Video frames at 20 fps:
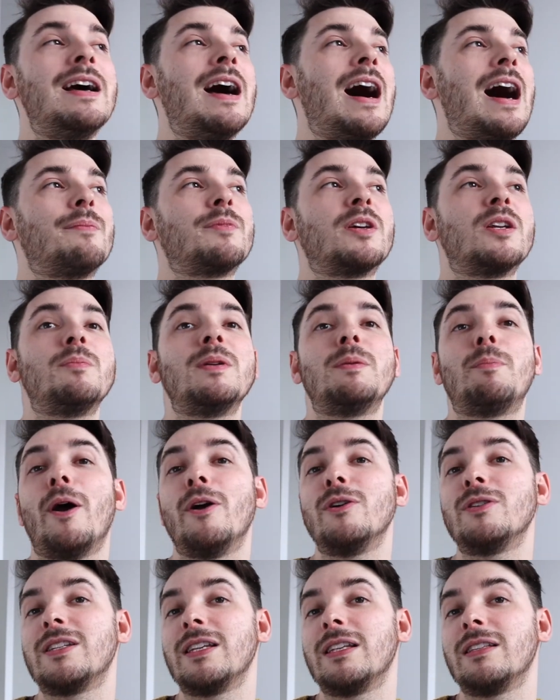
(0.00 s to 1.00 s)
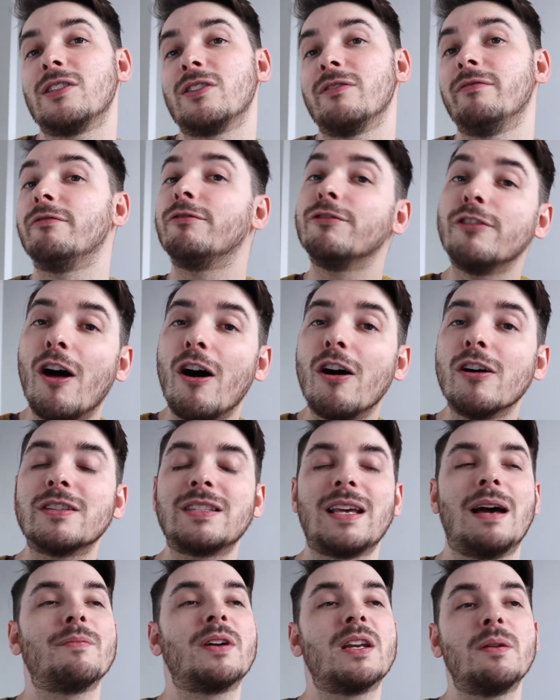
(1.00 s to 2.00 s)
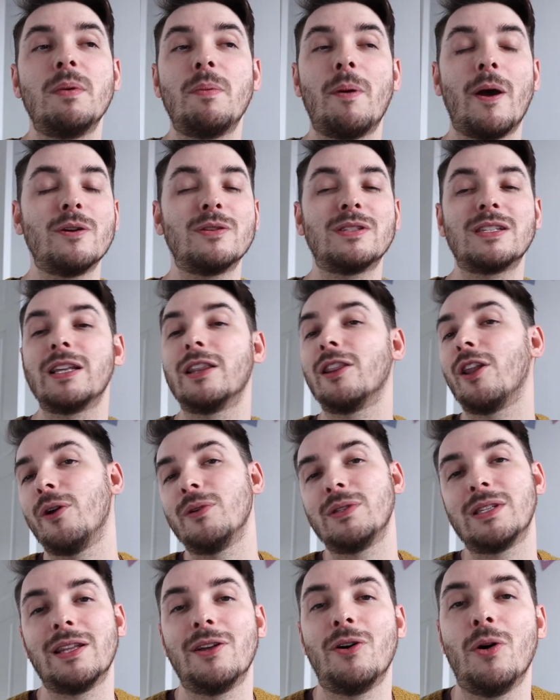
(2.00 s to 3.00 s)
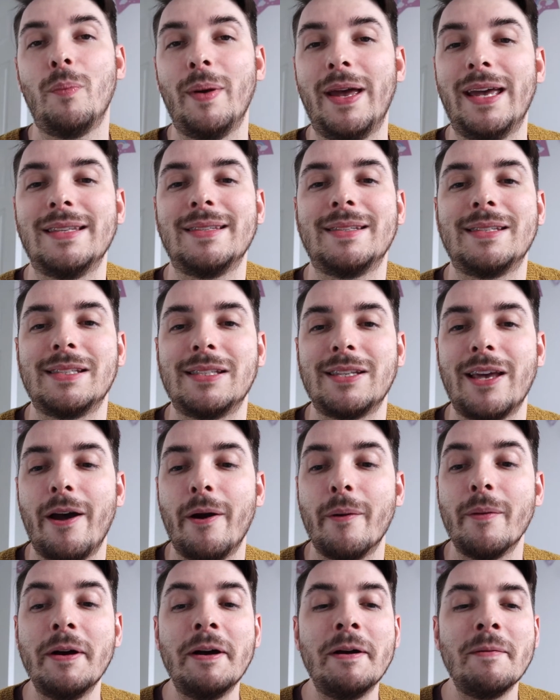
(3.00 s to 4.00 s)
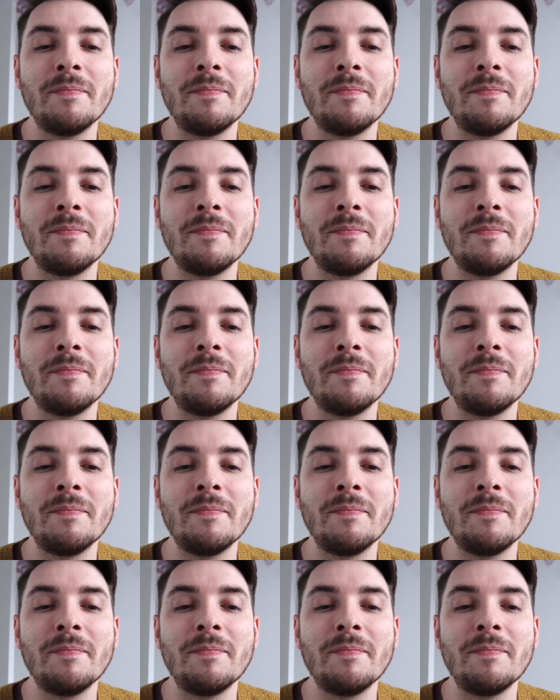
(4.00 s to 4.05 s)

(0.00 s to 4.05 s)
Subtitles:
I'm going to be posting some vlogs, I'm going to be posting loads of little bits, so